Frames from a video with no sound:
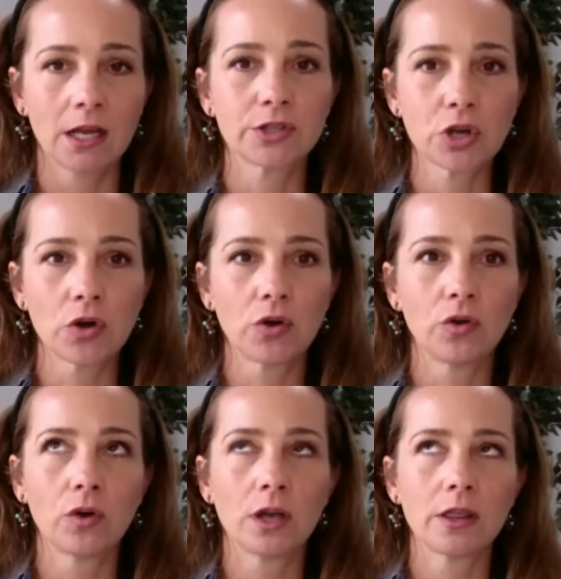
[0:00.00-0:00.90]

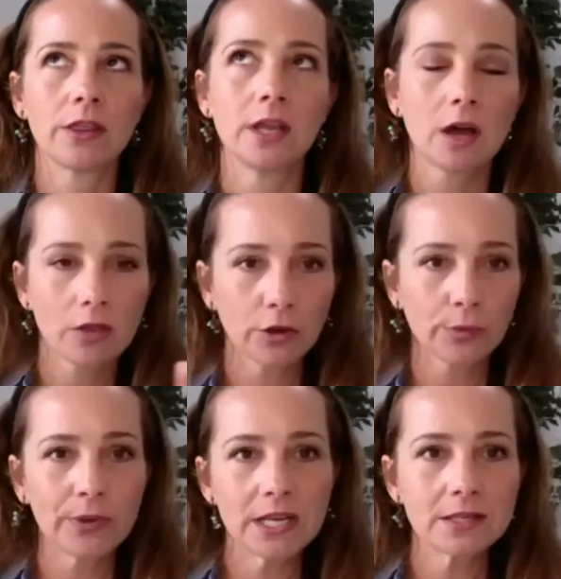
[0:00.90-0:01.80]
So the other
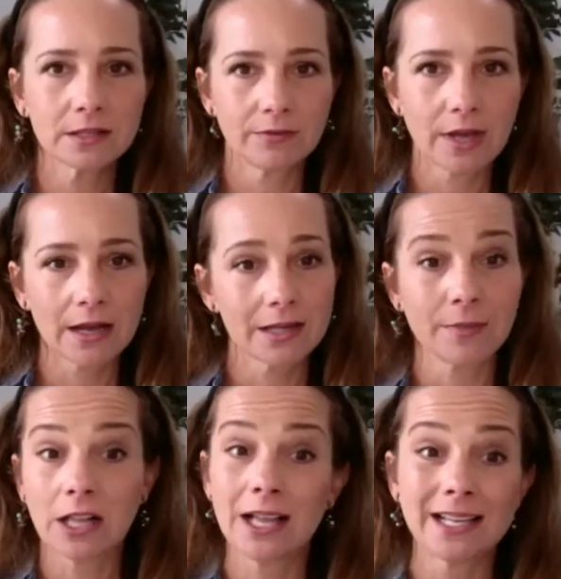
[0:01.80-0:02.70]
piece of that, because
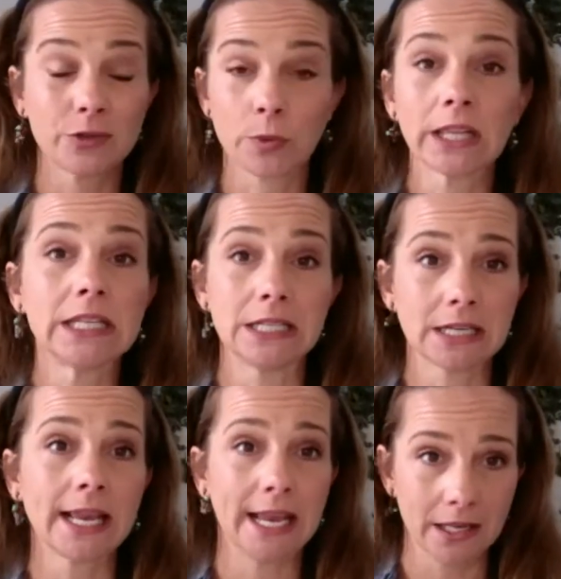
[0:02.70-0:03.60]
my clients really
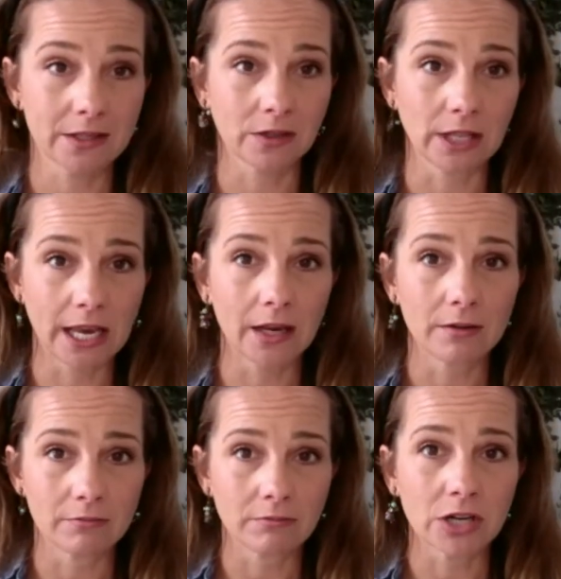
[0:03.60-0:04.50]
didn't cancel late
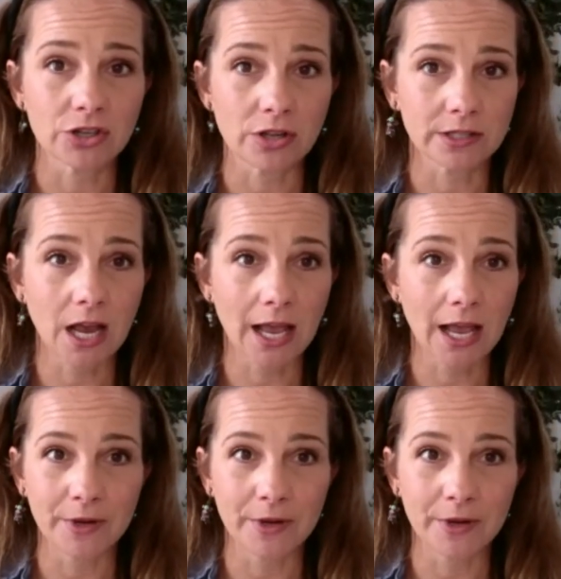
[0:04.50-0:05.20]
much of the time,